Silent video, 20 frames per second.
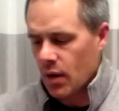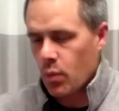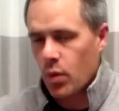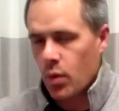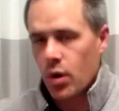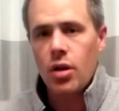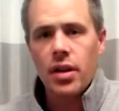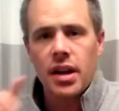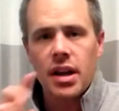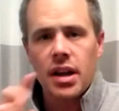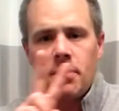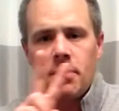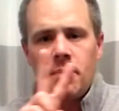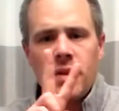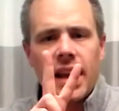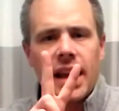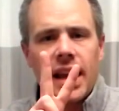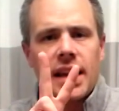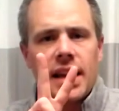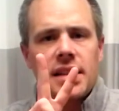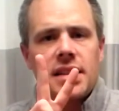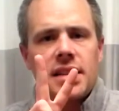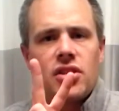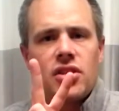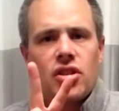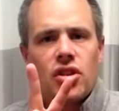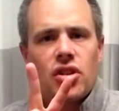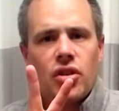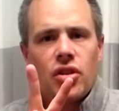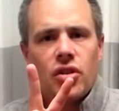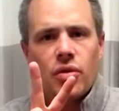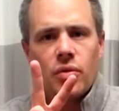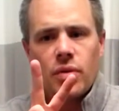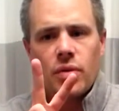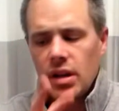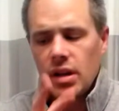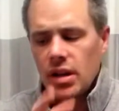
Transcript: We're only going to plant 2.